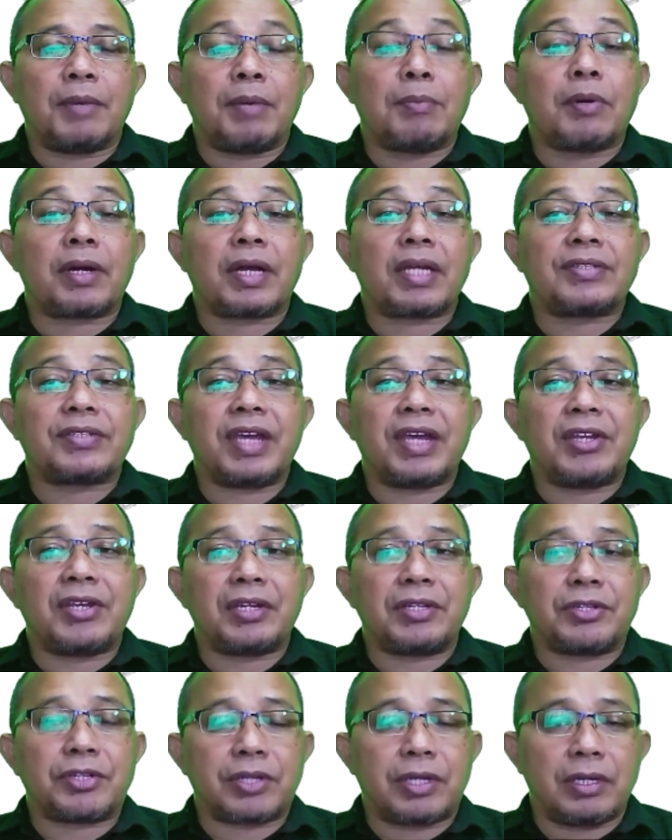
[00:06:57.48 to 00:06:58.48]

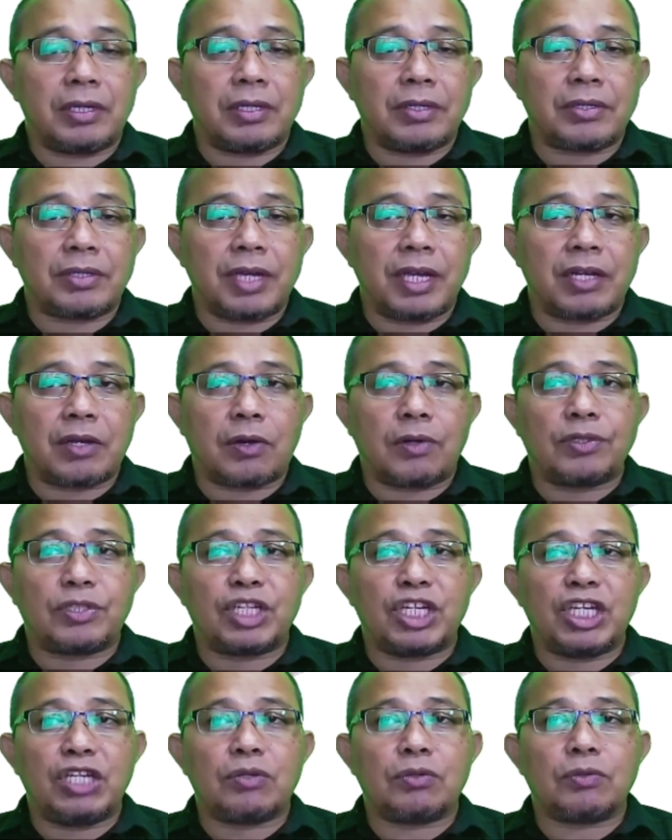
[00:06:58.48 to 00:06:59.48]
memorization skills and
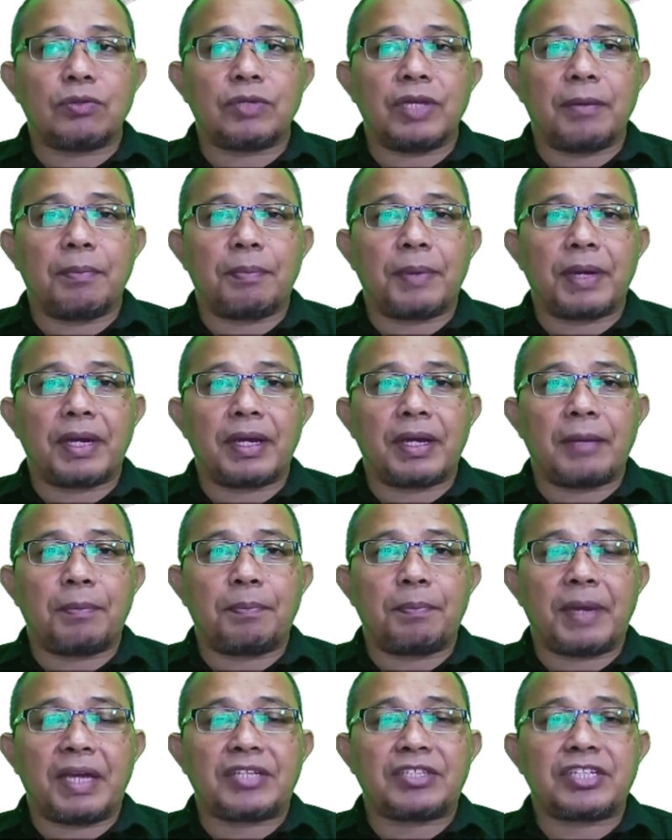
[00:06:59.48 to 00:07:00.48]
continue their
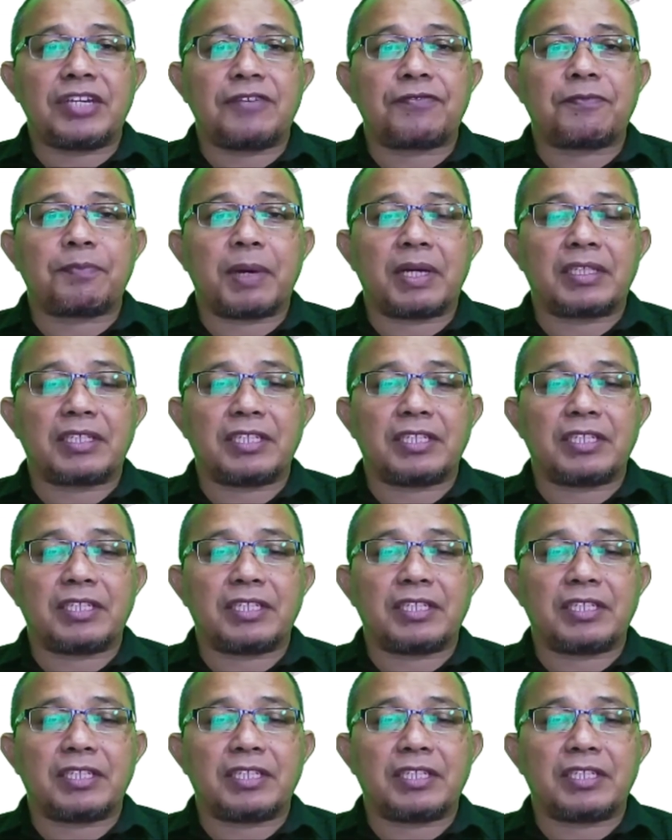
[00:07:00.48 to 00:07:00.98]
passive